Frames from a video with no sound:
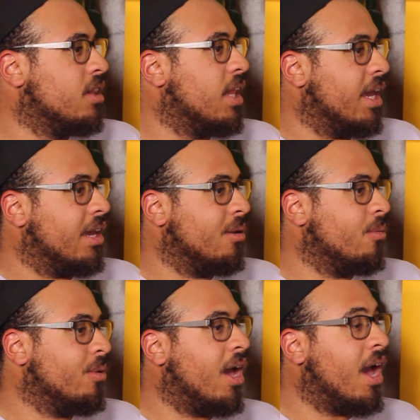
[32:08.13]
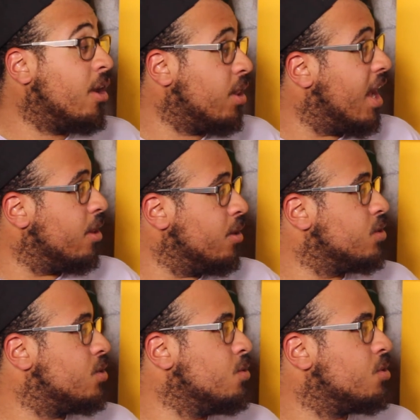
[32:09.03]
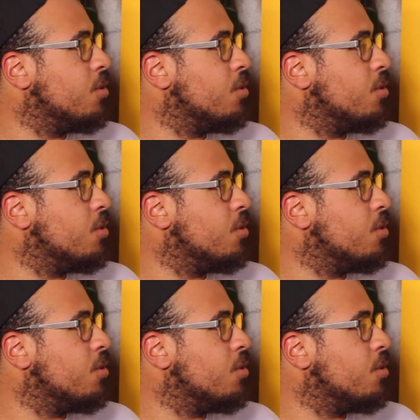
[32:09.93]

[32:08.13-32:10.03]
like out of those two.